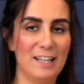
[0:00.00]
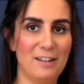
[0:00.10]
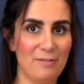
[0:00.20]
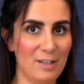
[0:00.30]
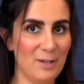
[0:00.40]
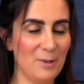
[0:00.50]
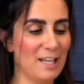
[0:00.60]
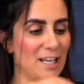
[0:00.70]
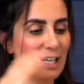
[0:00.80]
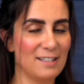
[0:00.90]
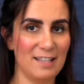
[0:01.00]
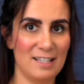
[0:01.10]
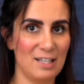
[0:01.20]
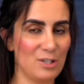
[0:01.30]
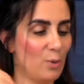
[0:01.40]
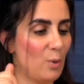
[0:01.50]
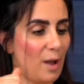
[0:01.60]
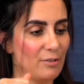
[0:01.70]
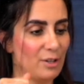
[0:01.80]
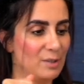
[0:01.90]
the video link, send it to
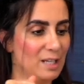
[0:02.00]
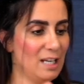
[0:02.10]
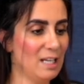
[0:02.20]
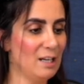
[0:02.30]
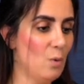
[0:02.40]
whoever you need,